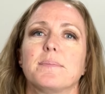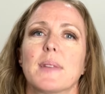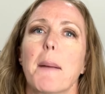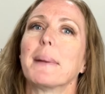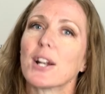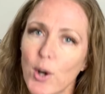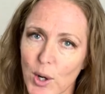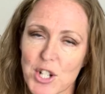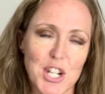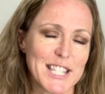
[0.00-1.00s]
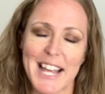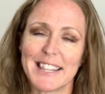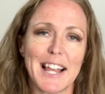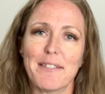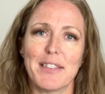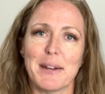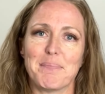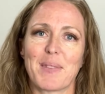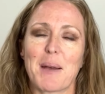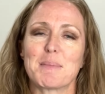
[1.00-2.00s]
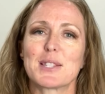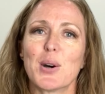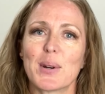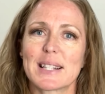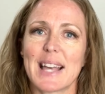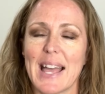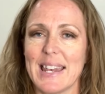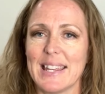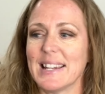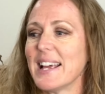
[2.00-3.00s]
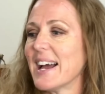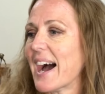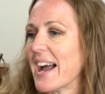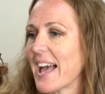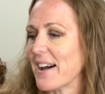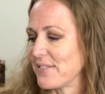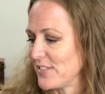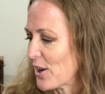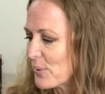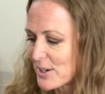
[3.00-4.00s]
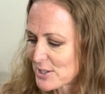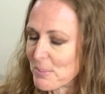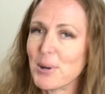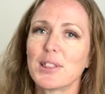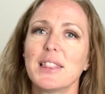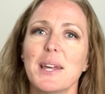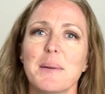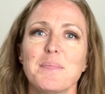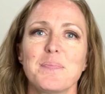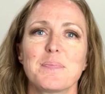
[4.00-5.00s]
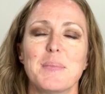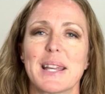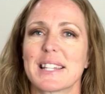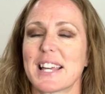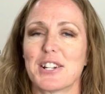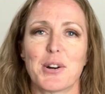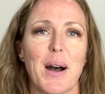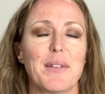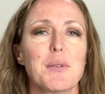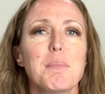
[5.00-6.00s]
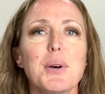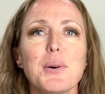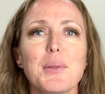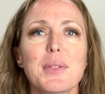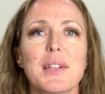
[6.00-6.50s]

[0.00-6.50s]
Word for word: I mean, gorgeous. I love them. I'm so excited. I have nowhere to put them because I don't have a booth